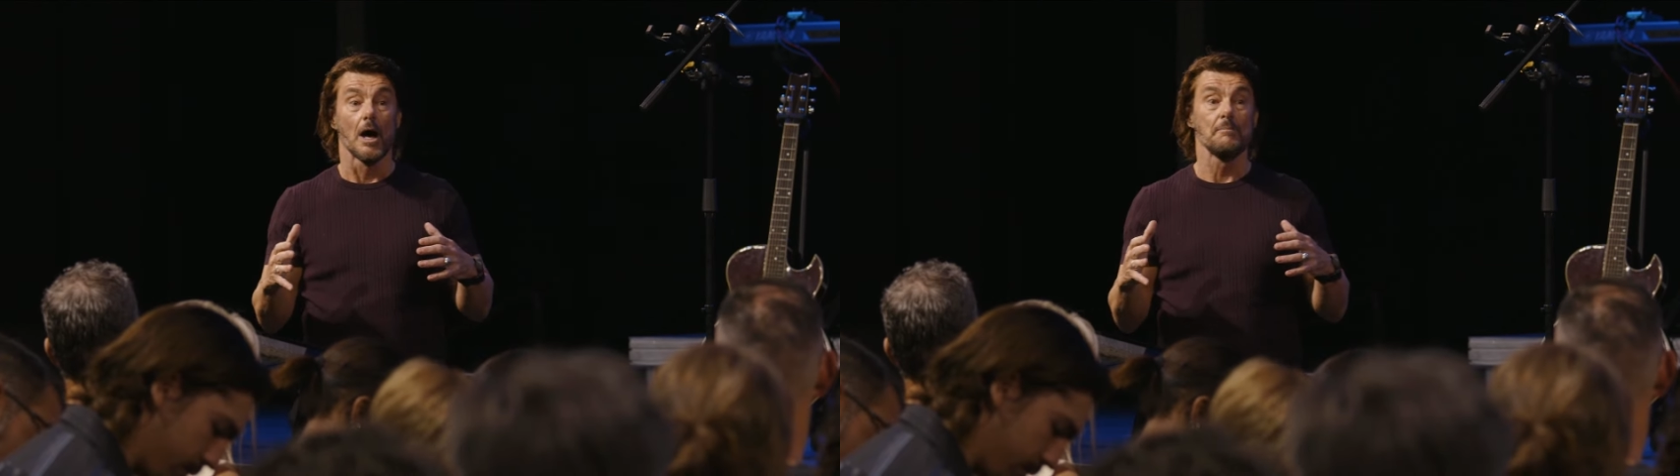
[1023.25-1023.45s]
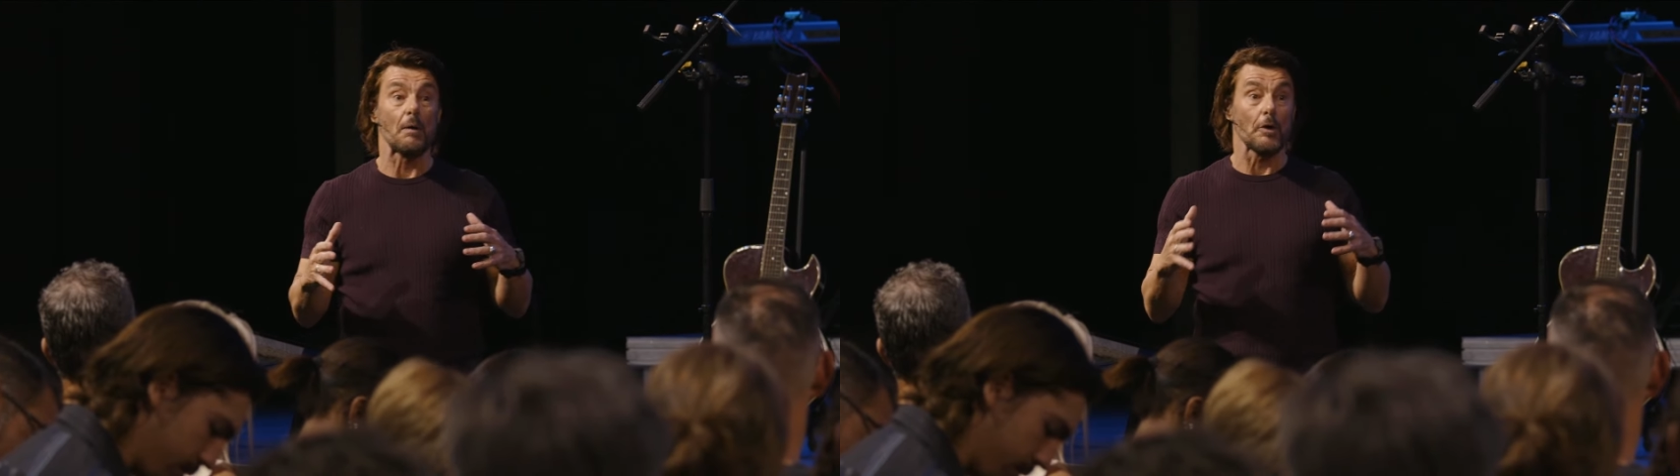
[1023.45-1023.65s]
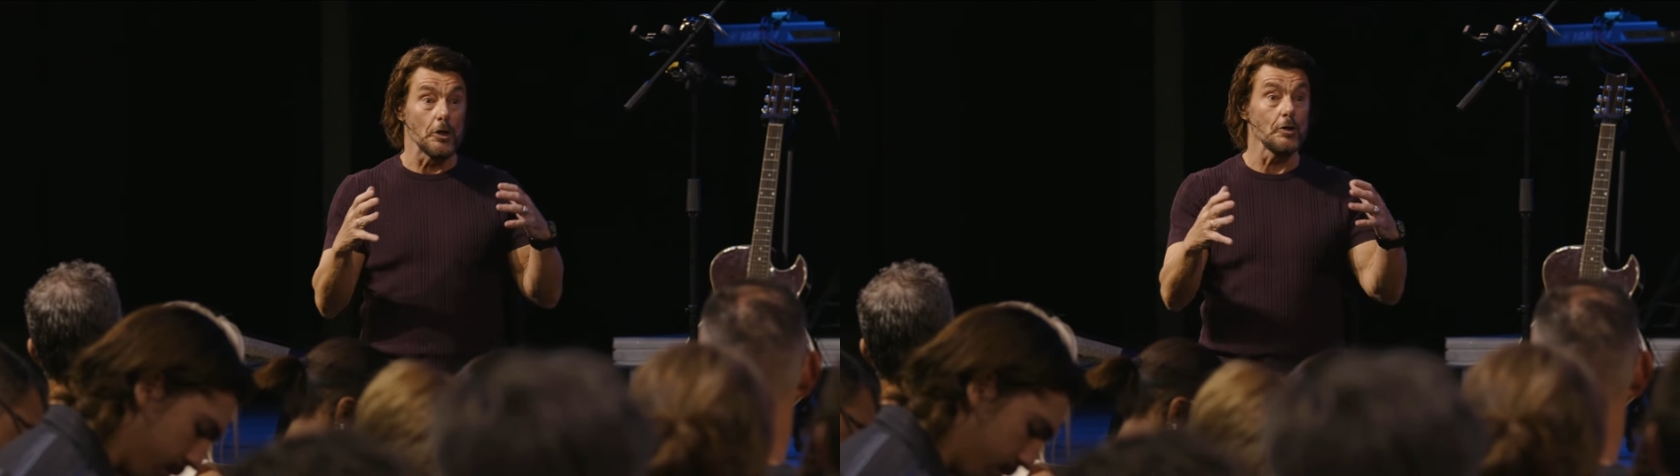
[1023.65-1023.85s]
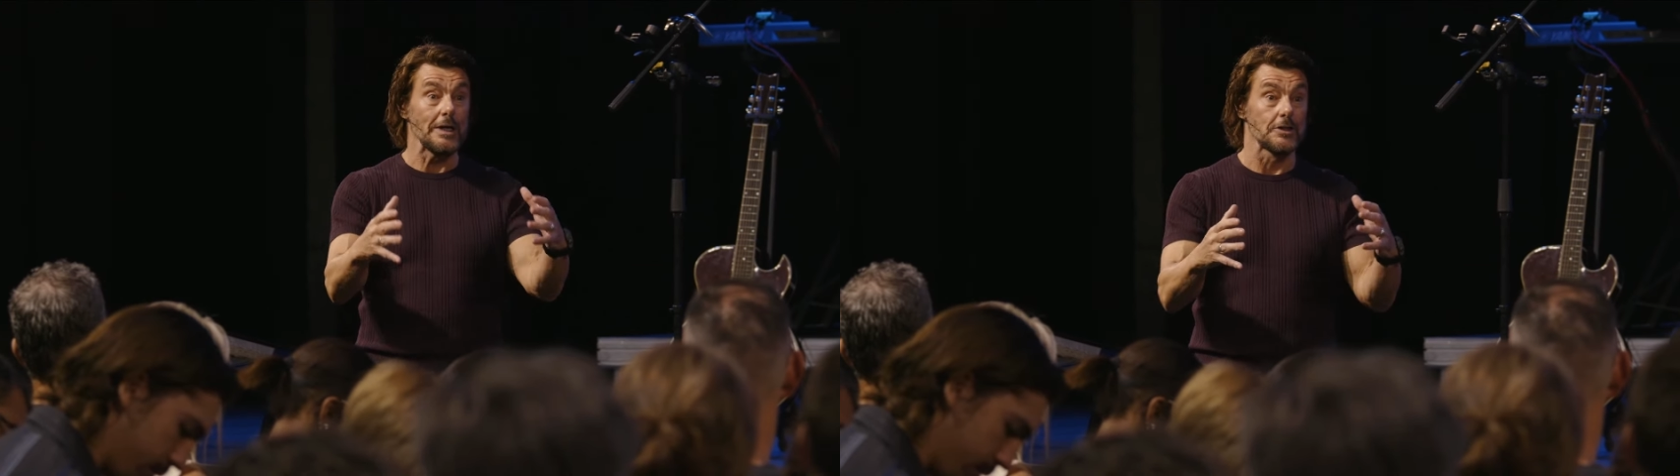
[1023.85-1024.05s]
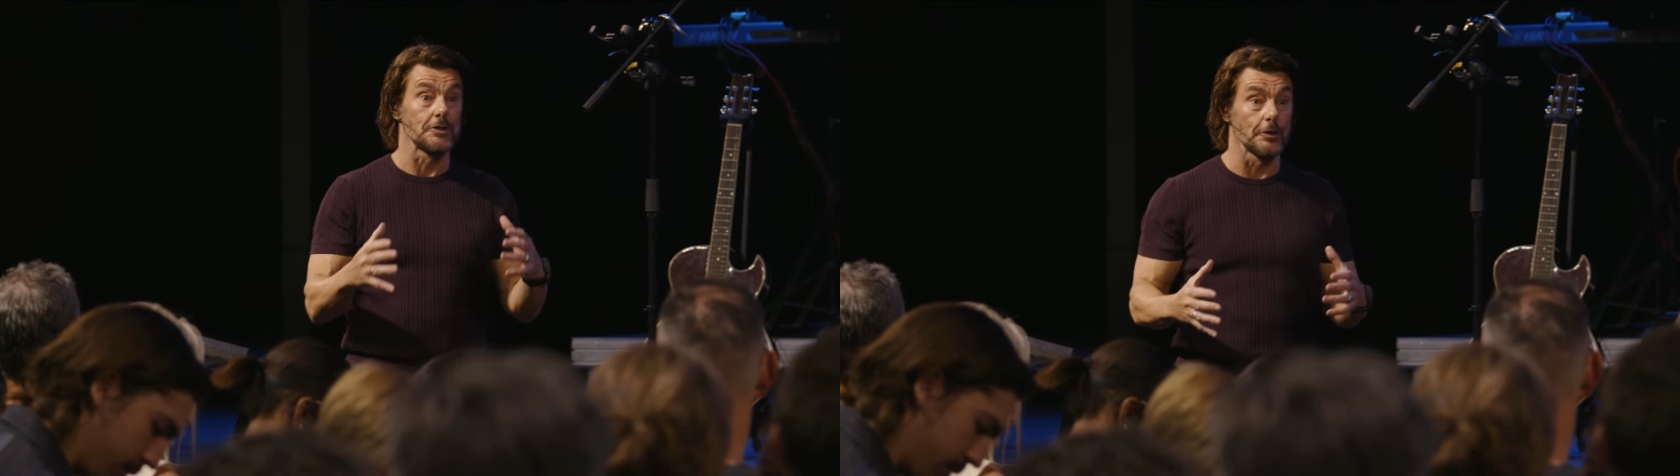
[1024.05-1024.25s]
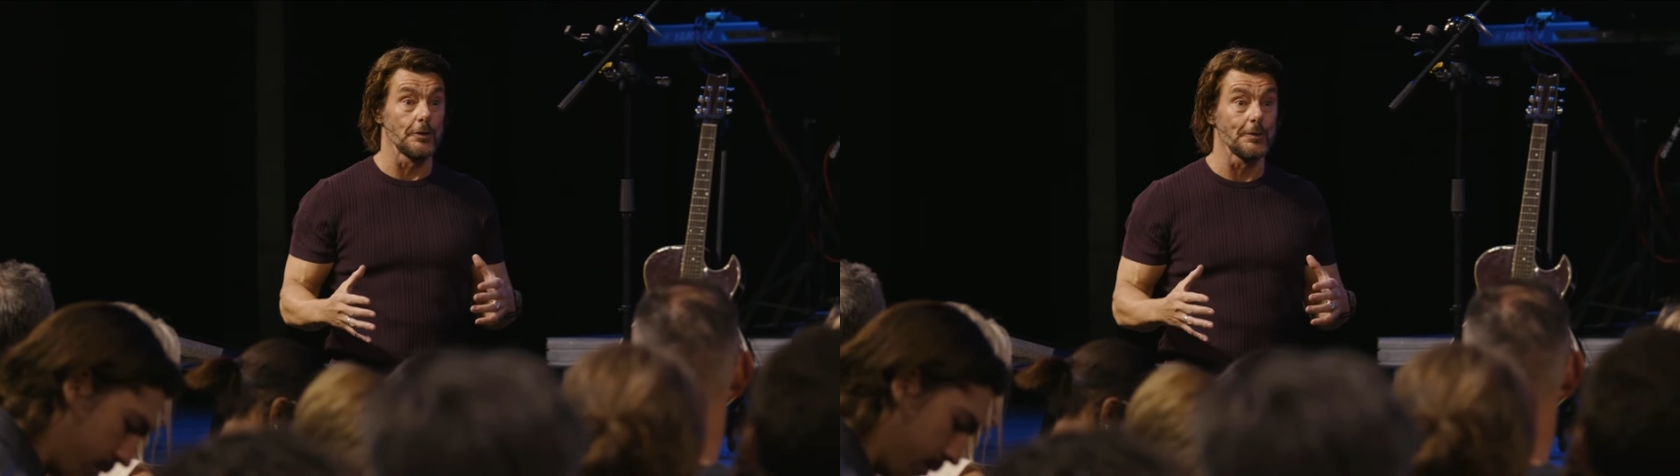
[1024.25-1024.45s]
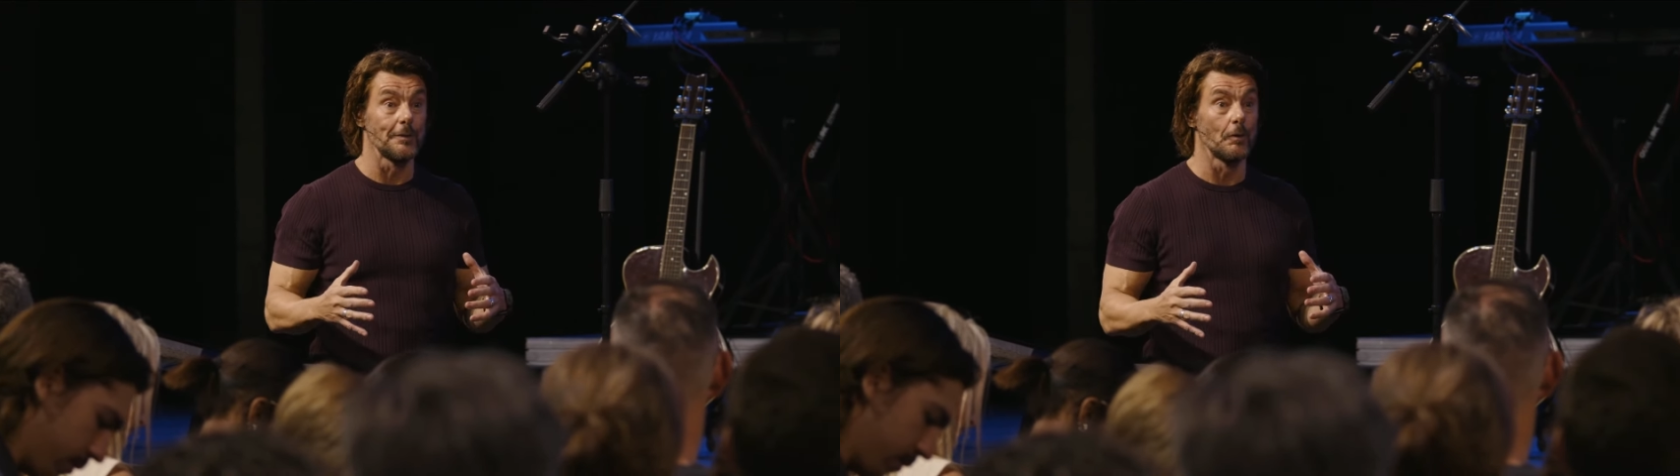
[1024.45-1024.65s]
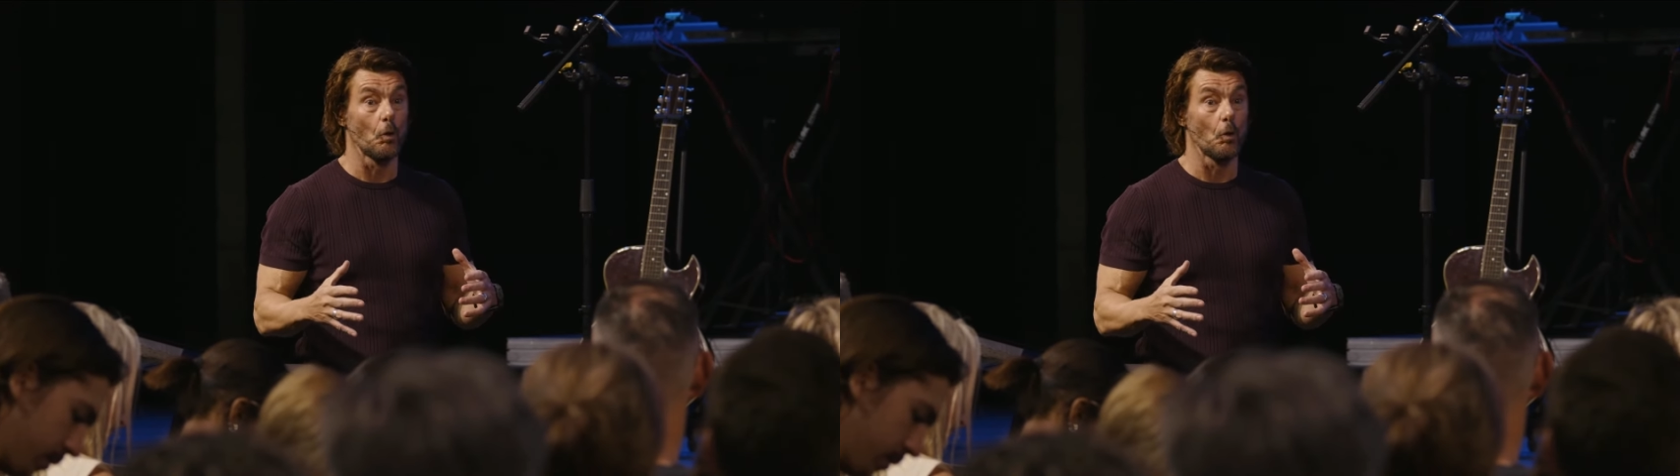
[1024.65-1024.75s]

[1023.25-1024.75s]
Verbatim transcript: about what you need to do